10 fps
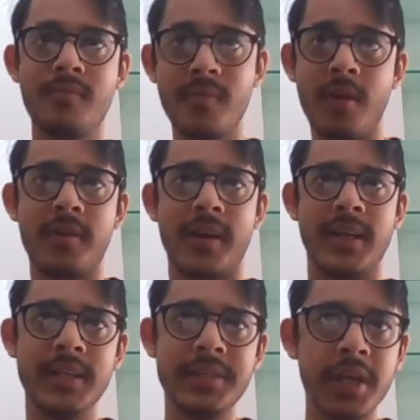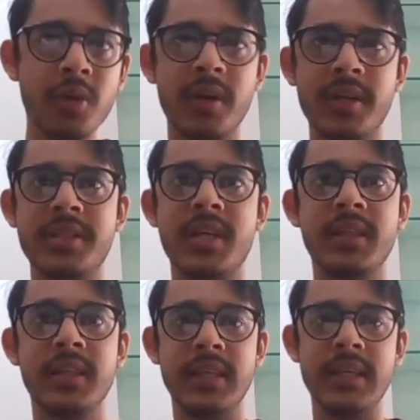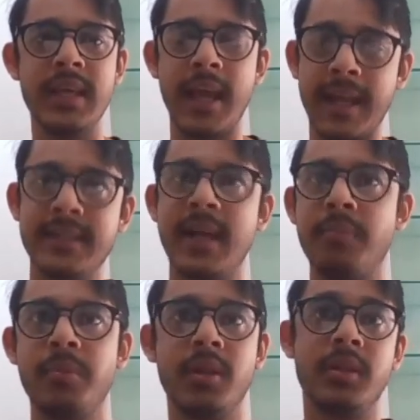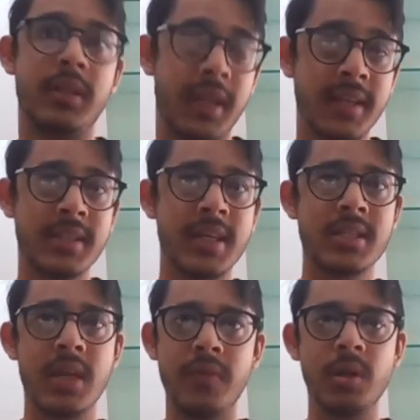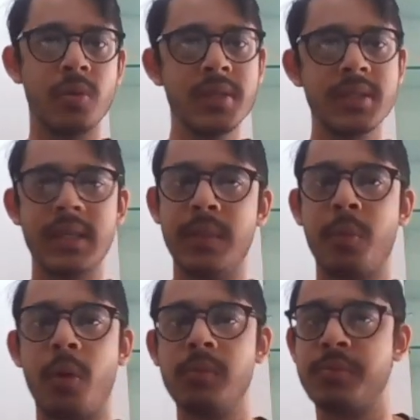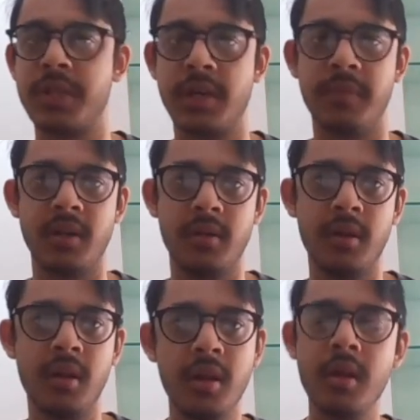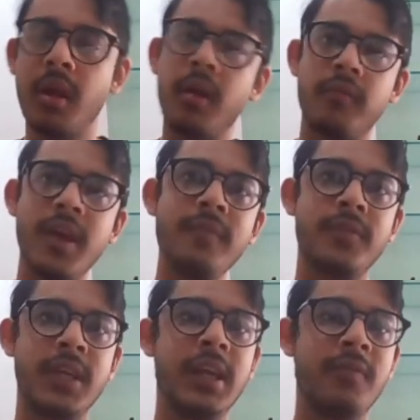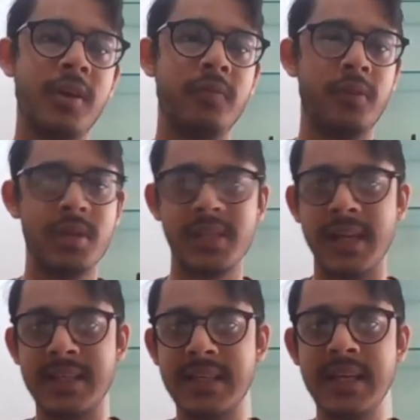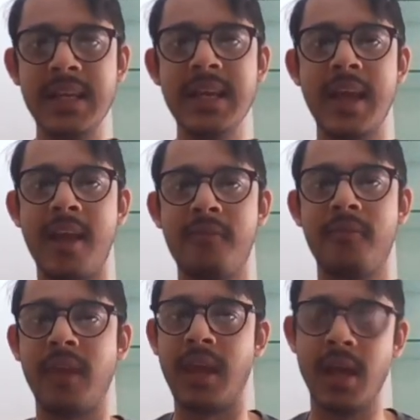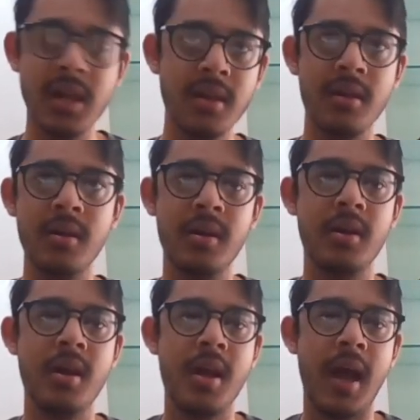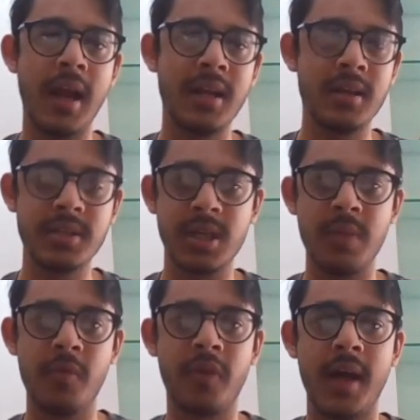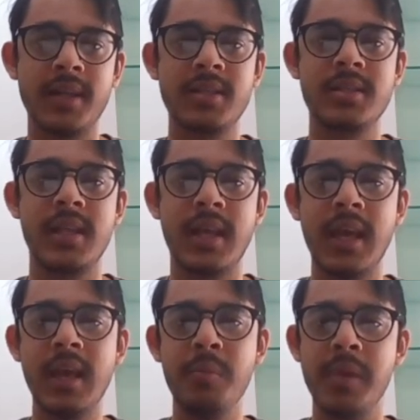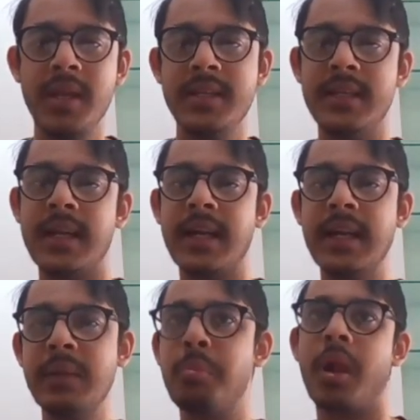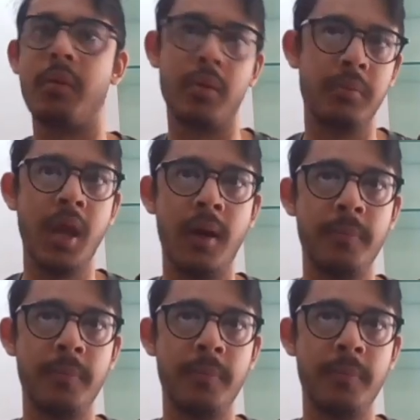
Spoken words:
Alright, let's try to understand the example, the test case given to us in the problem statement. We have three different words like CD, F, KL and a stream of characters like A, B, C, D, blah, blah, blah.